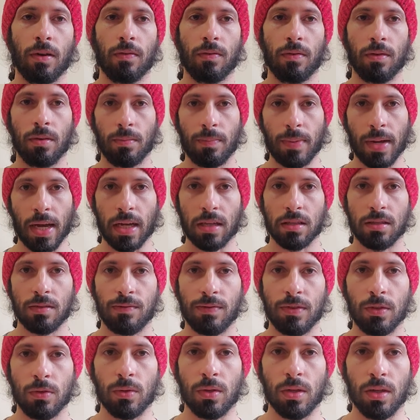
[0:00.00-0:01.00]
over the past
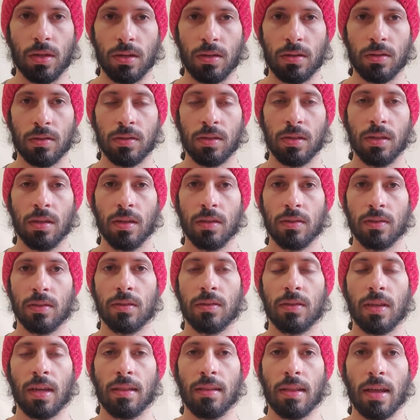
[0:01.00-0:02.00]
few years
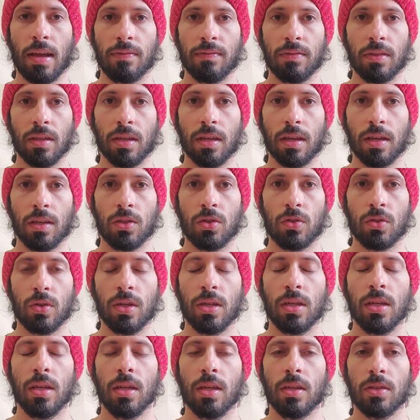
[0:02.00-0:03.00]
since I left the
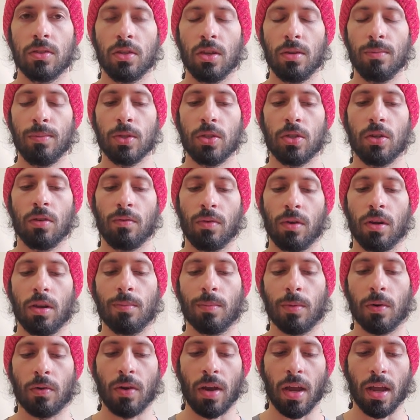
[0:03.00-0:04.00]
country. So much of what
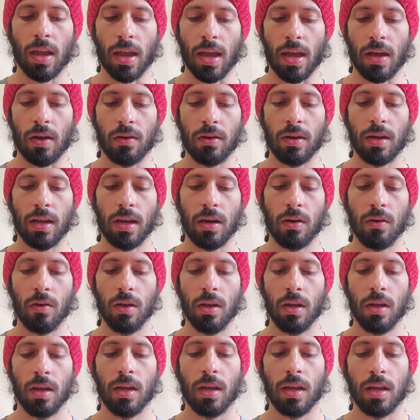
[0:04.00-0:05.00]
I'm crying out now
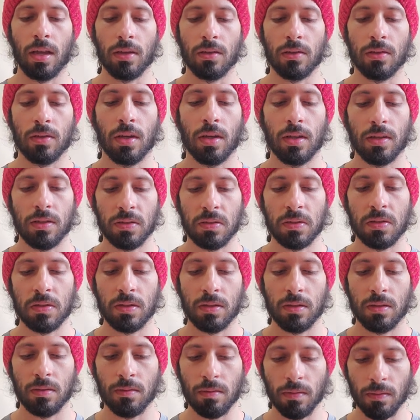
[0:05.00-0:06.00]
is
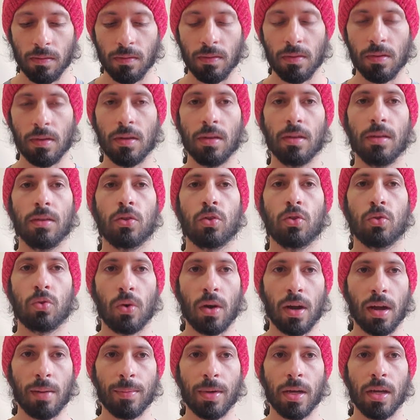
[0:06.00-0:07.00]

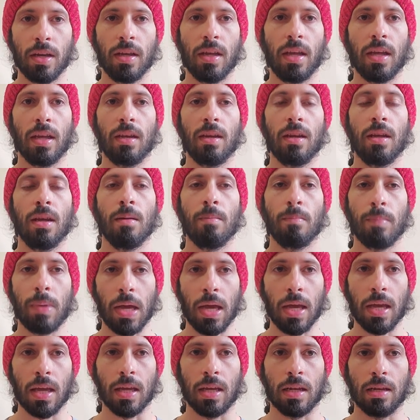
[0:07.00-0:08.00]
trauma and
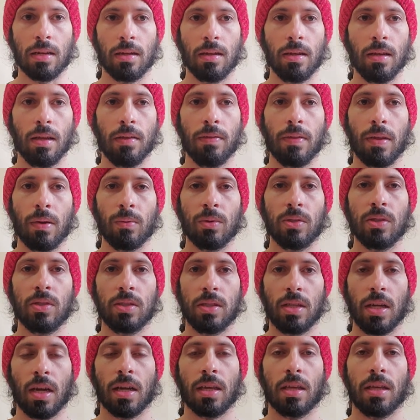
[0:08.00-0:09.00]
pain that was
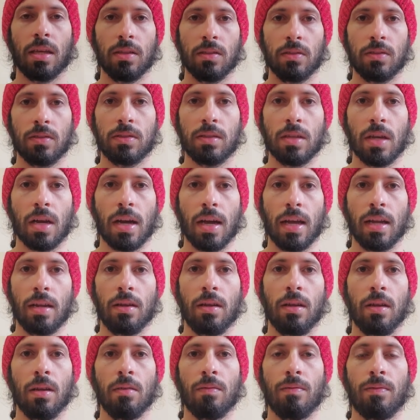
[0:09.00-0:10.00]
stuck inside
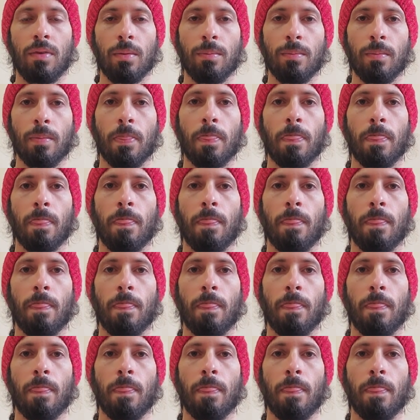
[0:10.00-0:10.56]
from